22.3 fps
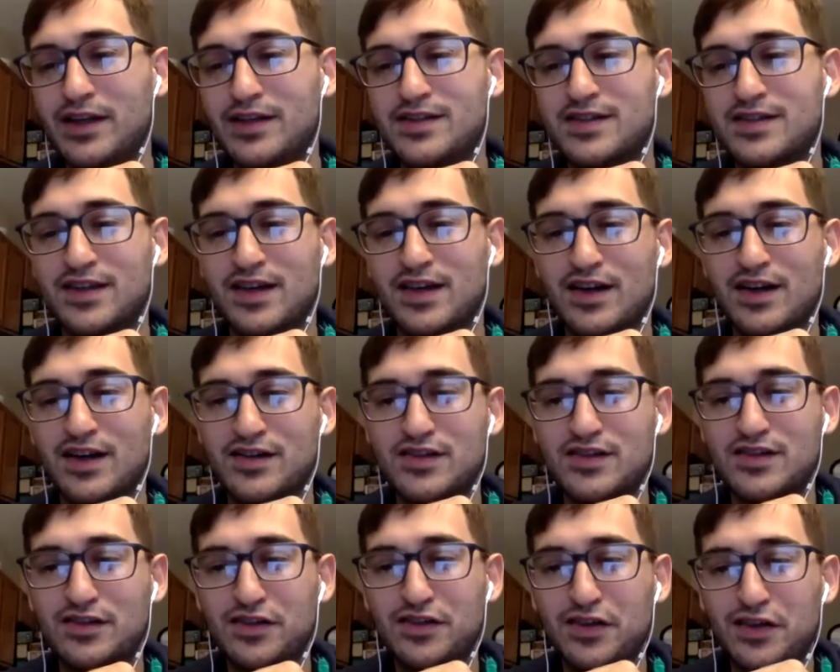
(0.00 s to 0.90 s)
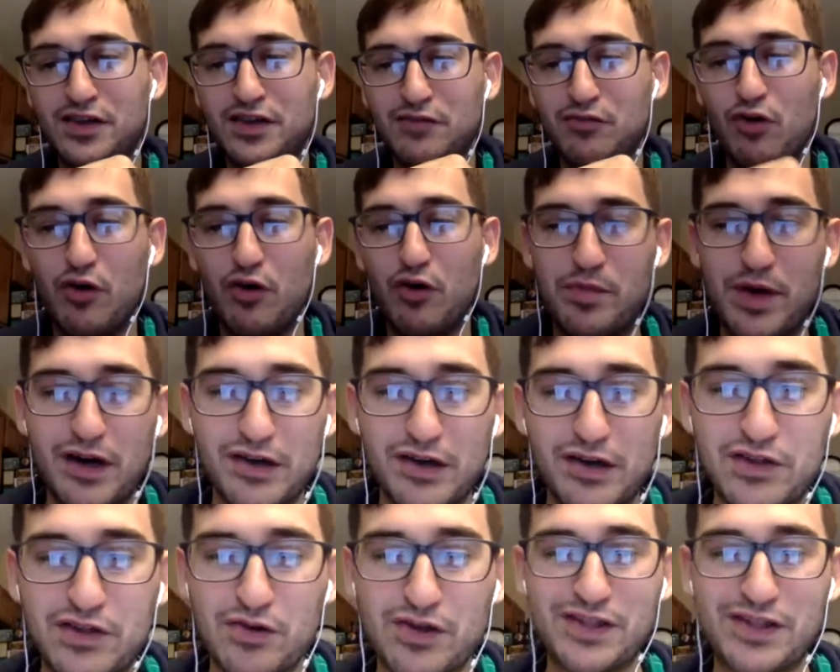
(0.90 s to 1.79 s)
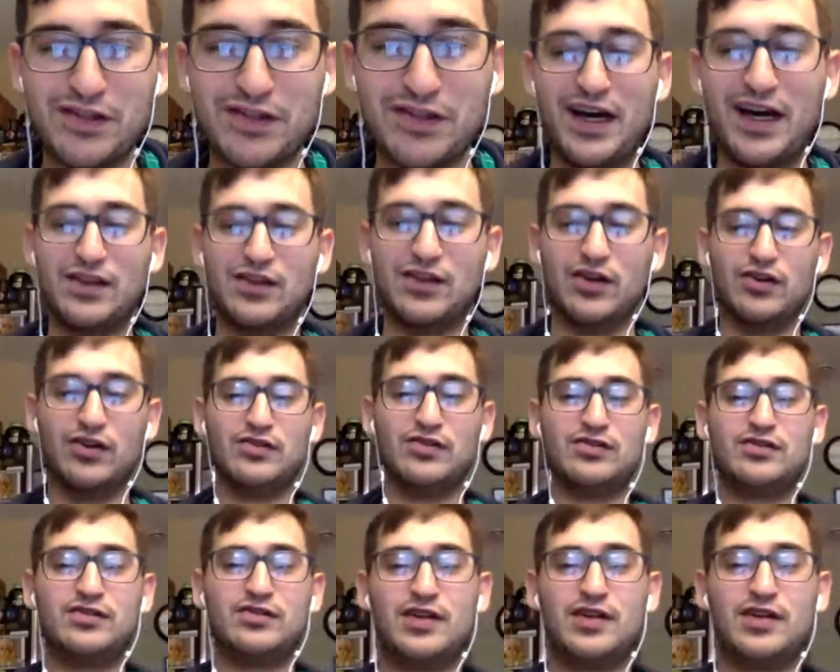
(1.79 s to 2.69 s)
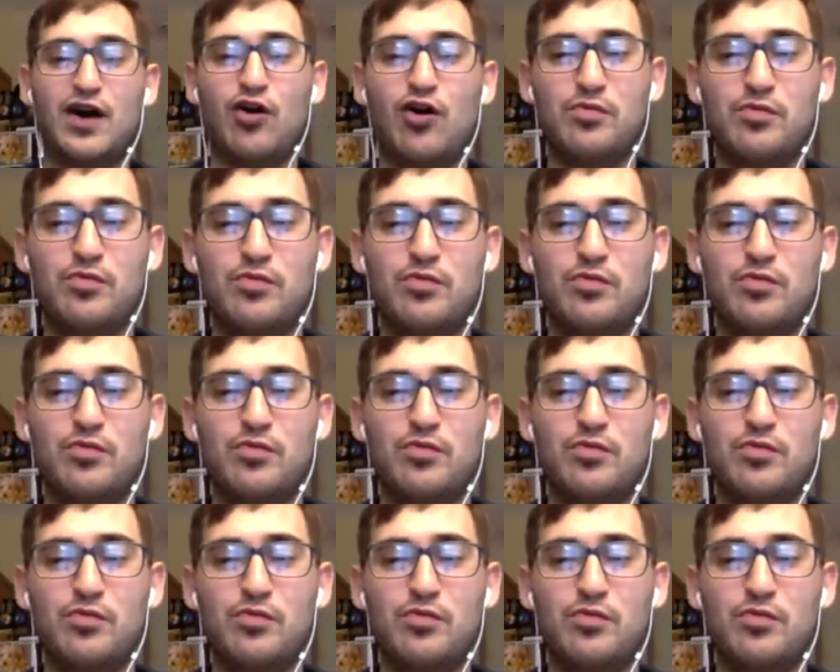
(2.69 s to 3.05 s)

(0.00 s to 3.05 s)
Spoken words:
that sucks. Well, Bellator tonight, though. I hope you